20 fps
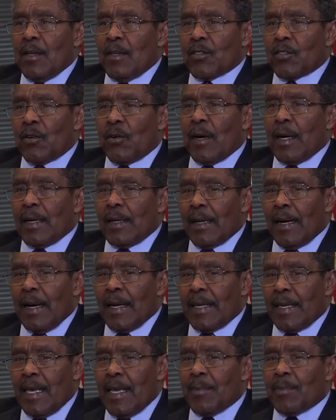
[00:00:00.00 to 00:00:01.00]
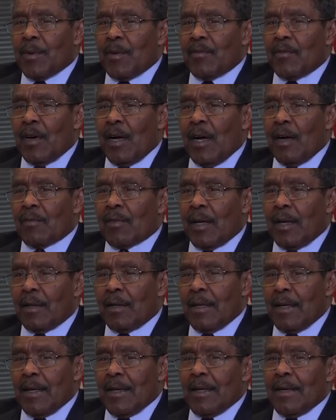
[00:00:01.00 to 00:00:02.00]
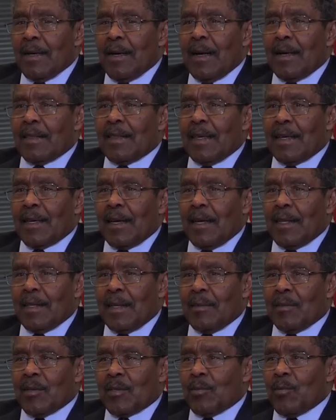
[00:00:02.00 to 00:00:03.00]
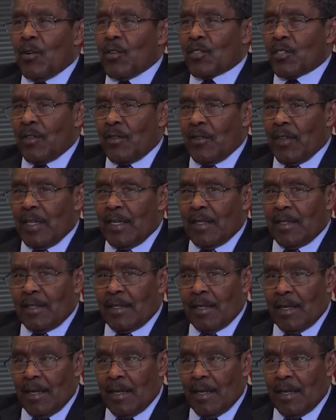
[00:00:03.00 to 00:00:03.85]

So I keep involved. I think I limit mostly